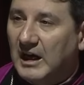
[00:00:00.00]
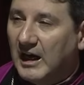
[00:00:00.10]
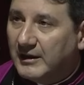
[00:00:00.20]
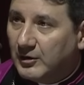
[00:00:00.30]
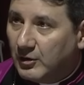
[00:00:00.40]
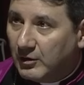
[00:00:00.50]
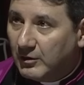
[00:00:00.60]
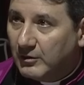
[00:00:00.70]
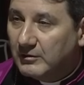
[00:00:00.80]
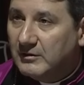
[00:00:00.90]

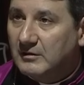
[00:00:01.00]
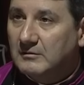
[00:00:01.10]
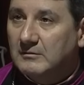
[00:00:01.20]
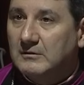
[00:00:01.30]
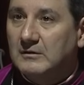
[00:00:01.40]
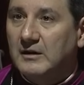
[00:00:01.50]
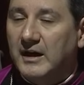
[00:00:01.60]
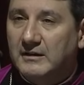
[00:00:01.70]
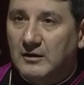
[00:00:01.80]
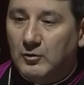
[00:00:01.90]
unheard,
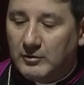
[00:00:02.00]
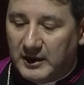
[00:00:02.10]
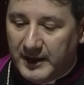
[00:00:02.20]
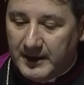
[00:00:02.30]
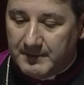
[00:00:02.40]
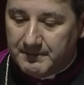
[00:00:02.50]
and lonely?